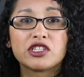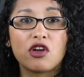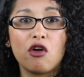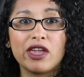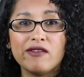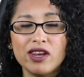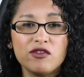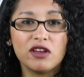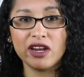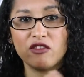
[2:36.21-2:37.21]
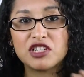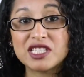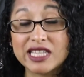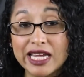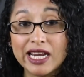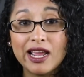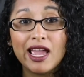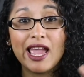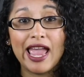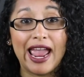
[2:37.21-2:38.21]
So even if you've never seen
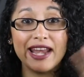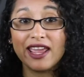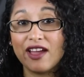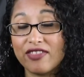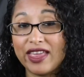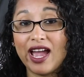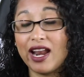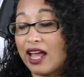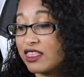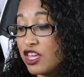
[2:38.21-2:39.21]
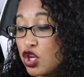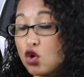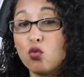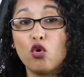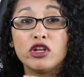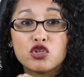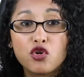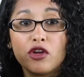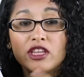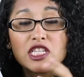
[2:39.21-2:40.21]
any of that, I think you will
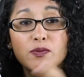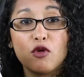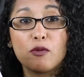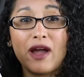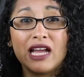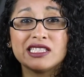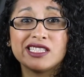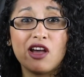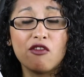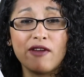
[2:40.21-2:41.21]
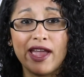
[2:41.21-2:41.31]
enjoy this book by itself.